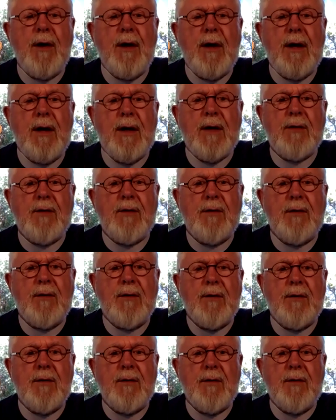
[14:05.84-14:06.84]
it
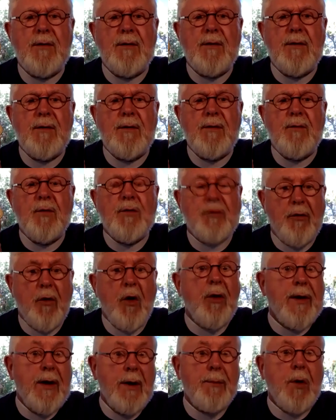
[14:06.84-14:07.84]
was
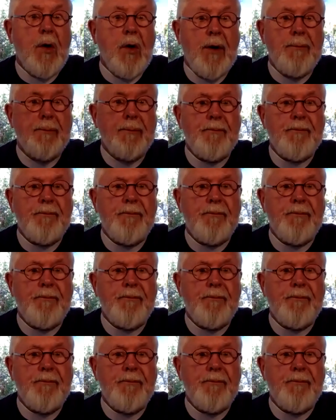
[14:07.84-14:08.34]
falling apart.